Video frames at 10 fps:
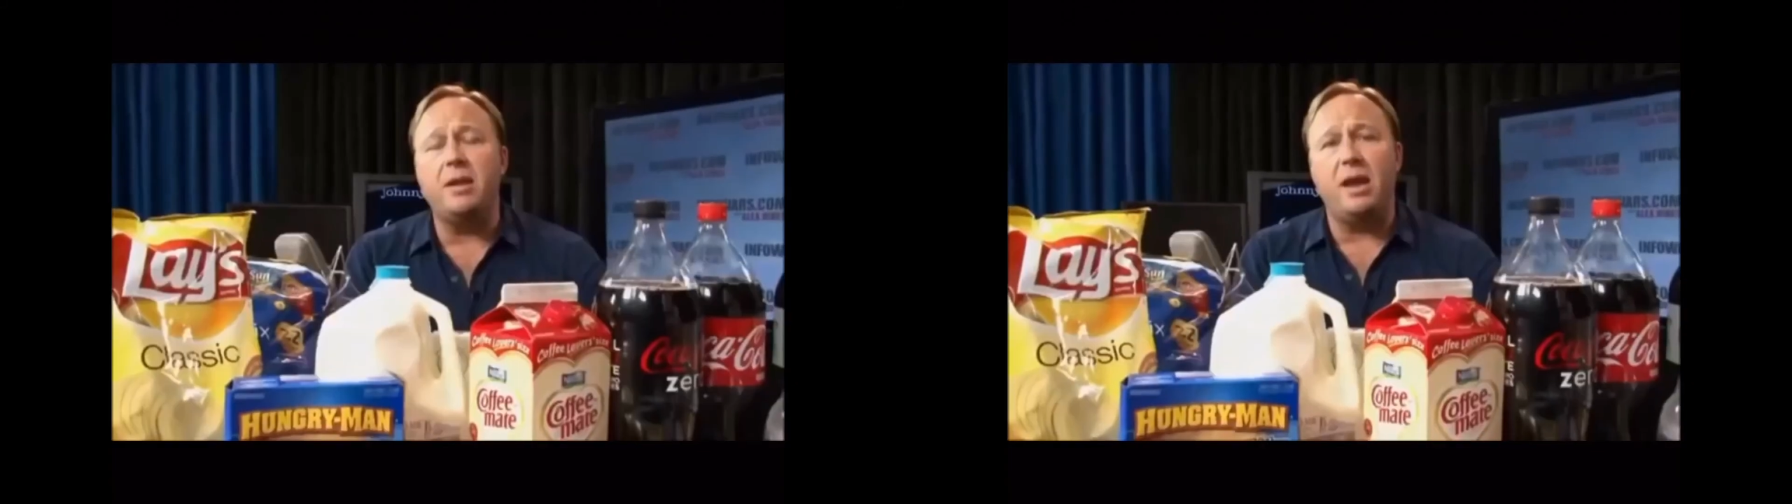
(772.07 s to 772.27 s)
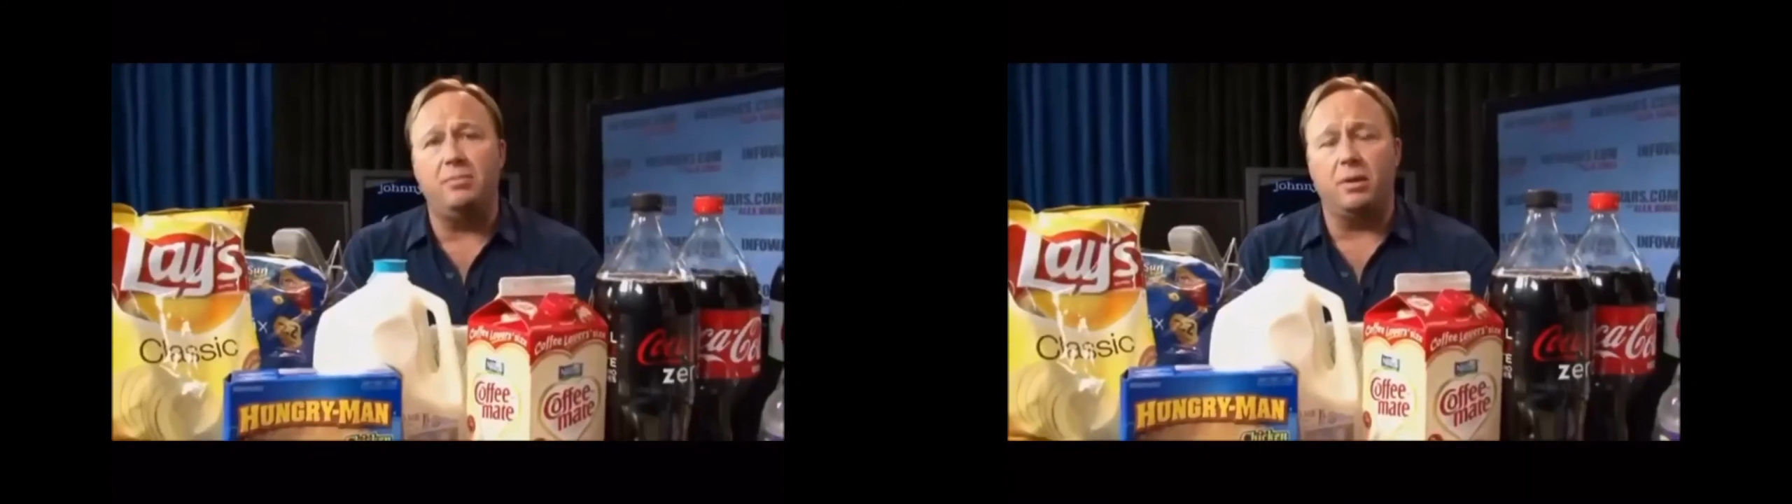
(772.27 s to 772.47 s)
got
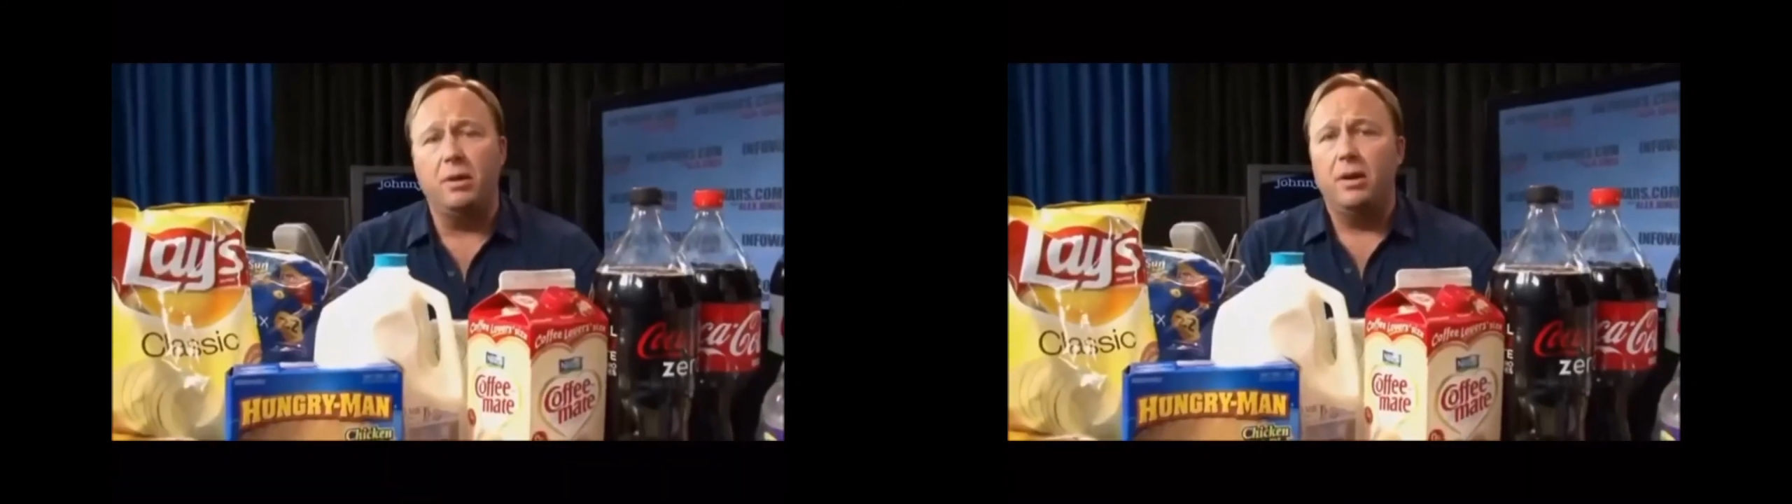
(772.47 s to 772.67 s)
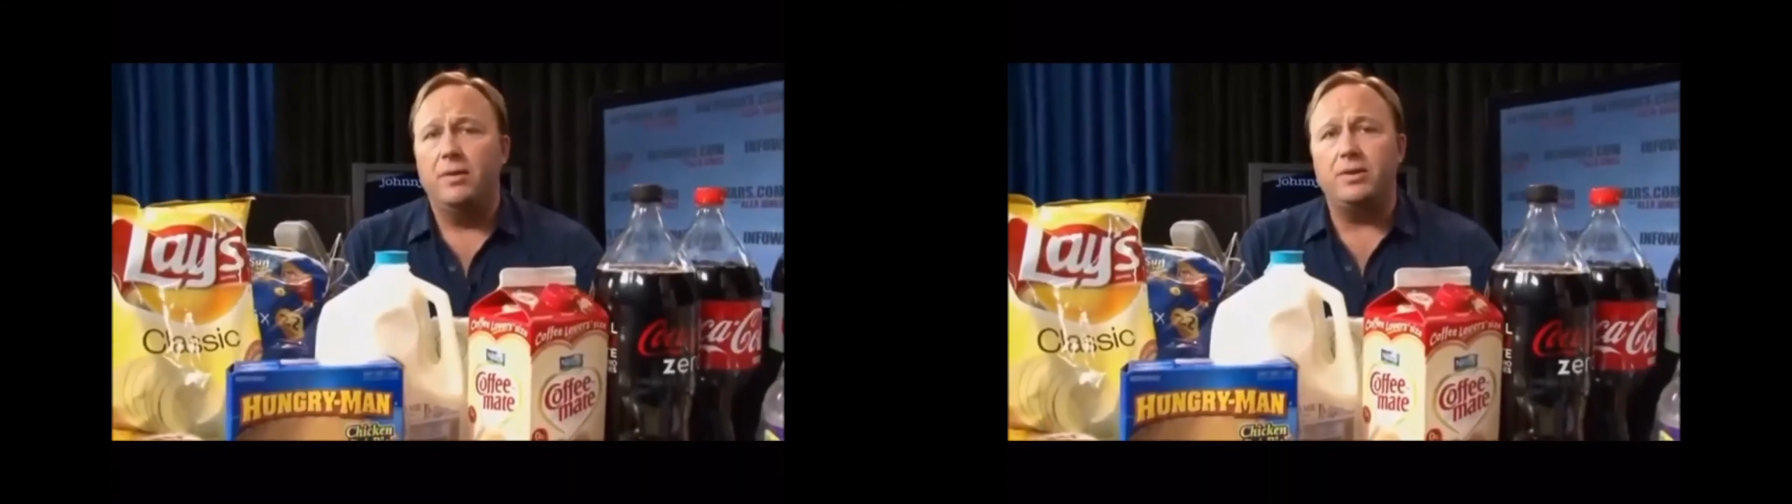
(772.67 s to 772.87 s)
a
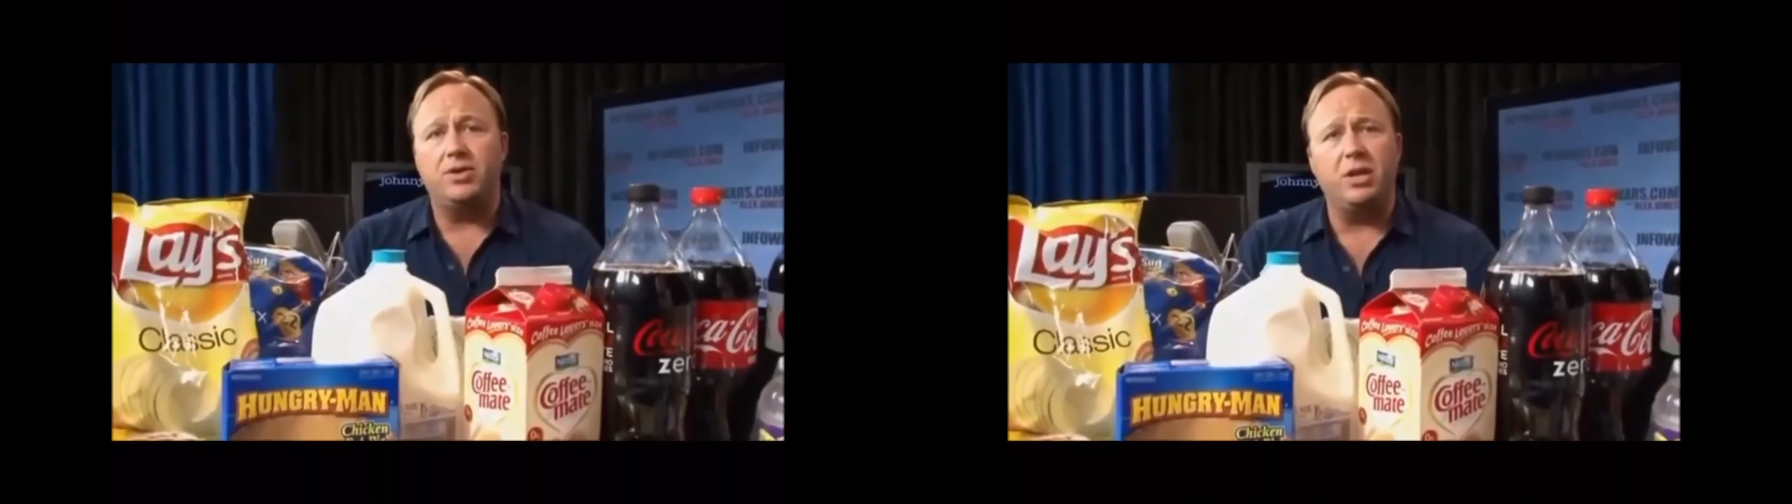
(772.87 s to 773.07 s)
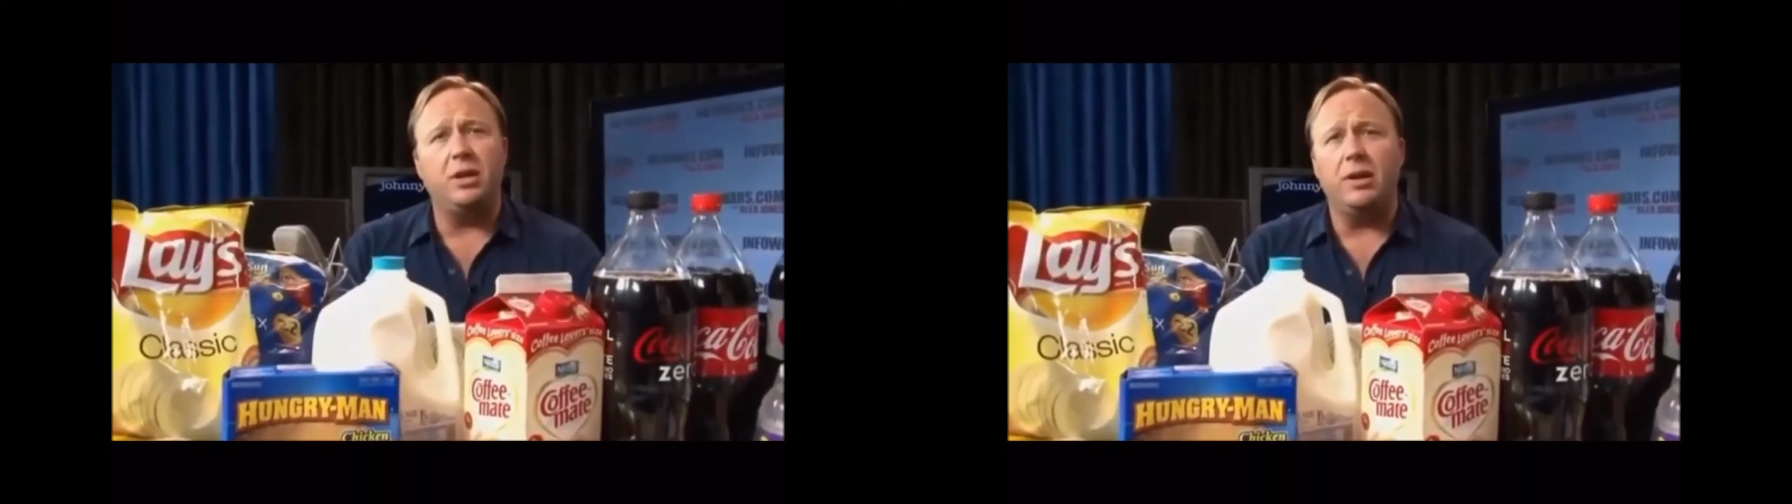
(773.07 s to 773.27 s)
neighbor
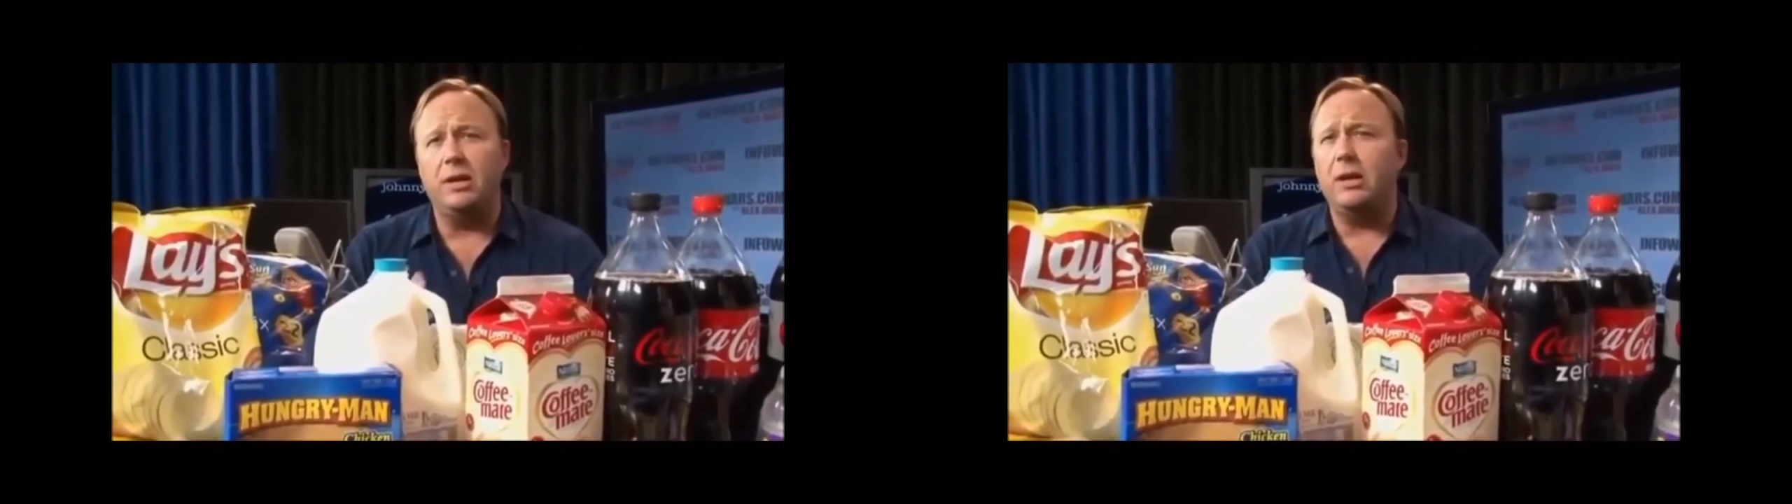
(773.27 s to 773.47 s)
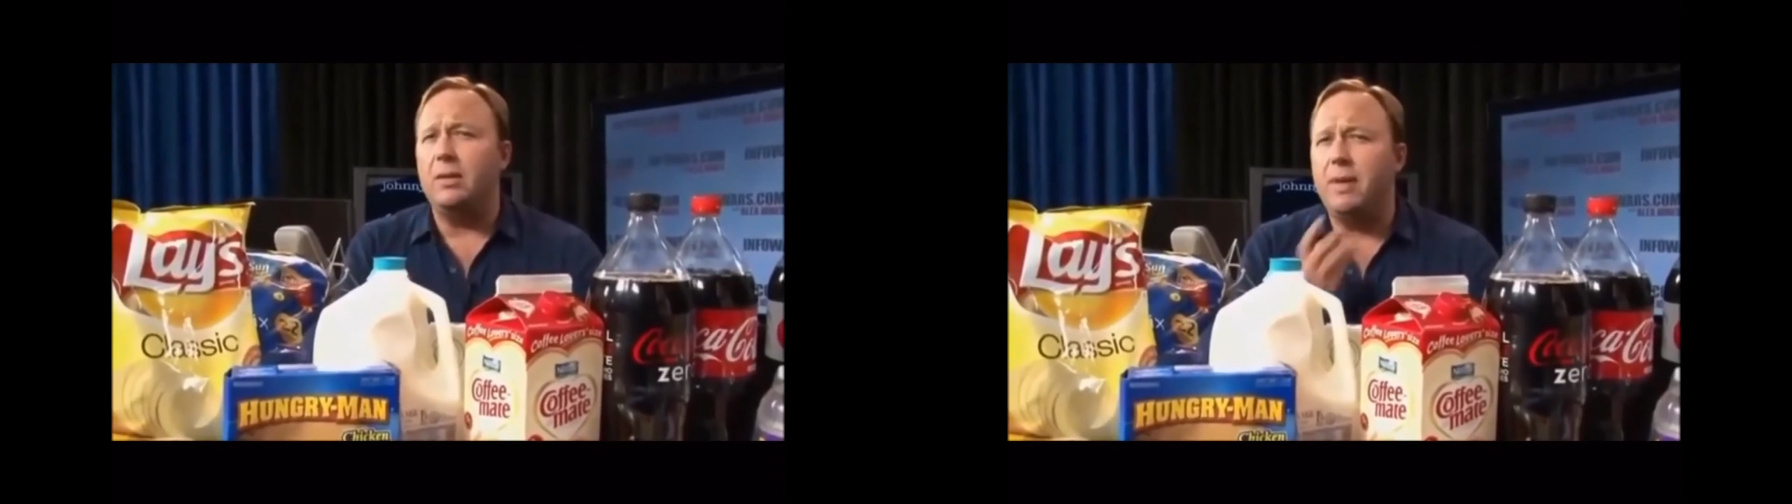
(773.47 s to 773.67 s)
that's sitting there eating